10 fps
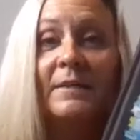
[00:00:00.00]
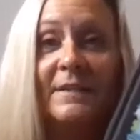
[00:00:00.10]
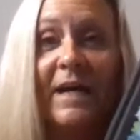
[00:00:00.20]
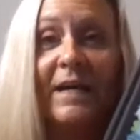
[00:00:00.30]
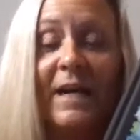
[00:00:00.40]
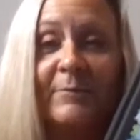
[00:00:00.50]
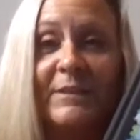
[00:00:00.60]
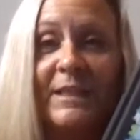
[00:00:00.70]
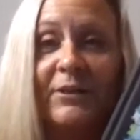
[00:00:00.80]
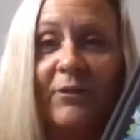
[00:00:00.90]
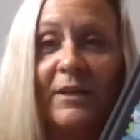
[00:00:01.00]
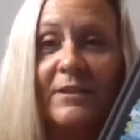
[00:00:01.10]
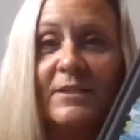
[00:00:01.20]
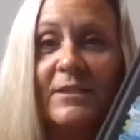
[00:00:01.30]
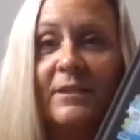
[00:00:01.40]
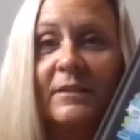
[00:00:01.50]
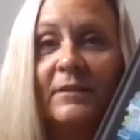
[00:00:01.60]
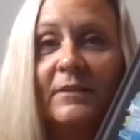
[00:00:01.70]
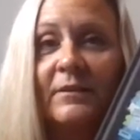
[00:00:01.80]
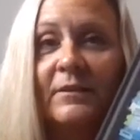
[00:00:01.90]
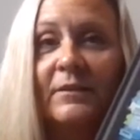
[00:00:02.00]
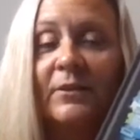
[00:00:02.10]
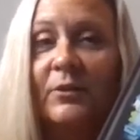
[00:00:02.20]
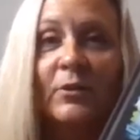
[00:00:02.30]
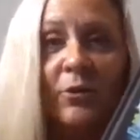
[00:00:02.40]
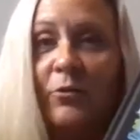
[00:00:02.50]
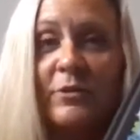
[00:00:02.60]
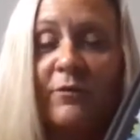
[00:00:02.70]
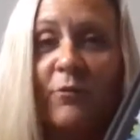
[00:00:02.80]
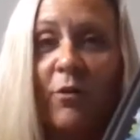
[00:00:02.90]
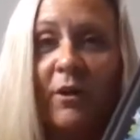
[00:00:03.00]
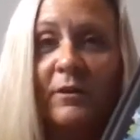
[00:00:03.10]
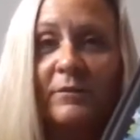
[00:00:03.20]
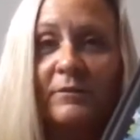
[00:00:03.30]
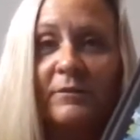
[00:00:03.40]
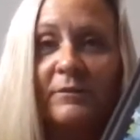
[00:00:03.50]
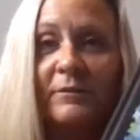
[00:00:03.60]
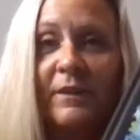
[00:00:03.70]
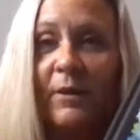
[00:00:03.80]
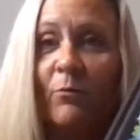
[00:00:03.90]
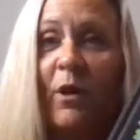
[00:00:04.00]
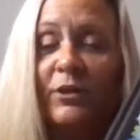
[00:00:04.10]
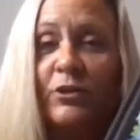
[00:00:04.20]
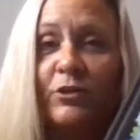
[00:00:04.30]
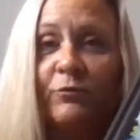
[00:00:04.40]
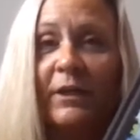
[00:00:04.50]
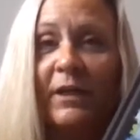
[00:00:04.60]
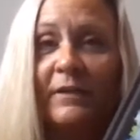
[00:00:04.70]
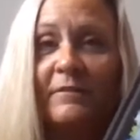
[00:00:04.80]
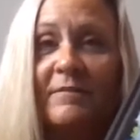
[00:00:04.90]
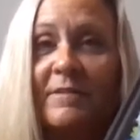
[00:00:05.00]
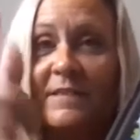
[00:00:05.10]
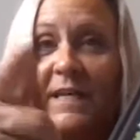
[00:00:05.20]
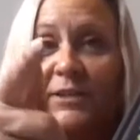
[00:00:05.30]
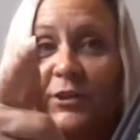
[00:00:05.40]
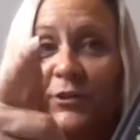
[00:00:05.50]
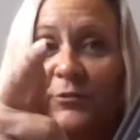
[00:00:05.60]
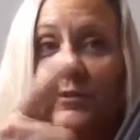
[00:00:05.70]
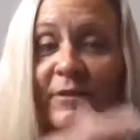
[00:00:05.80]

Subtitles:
.com secrets. Who's it for and why should you read it? Stay tuned.